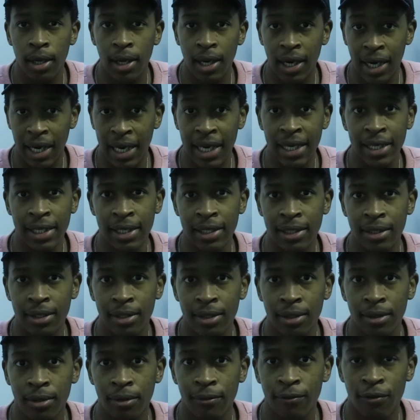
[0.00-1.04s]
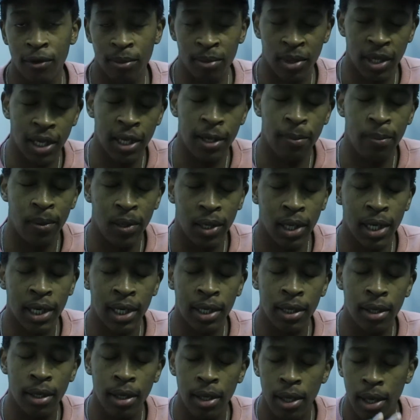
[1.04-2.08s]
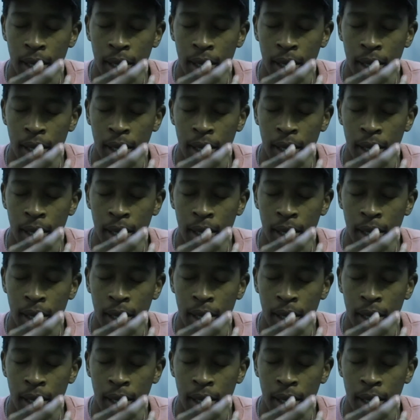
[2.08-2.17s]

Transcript: client from the A P I